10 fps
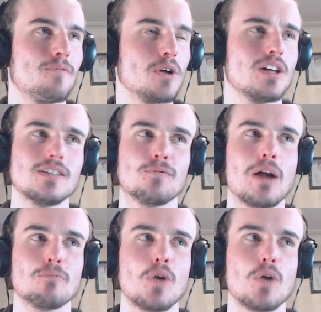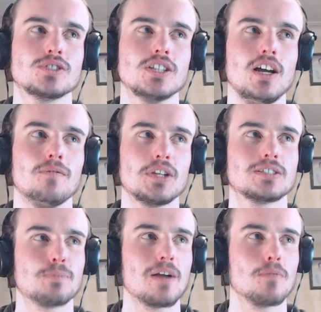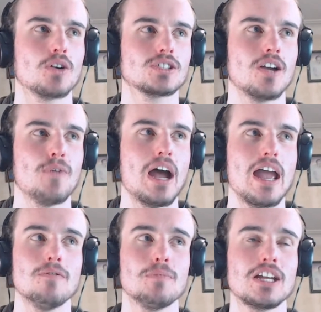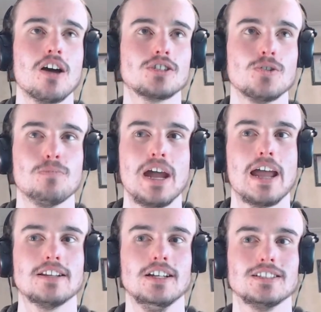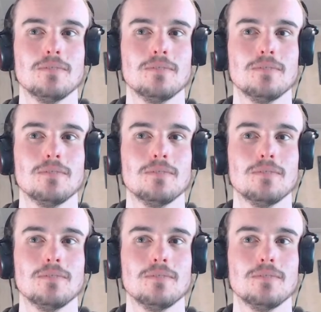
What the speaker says: I feel like the front rows for the Springboks so far haven't been going too bad.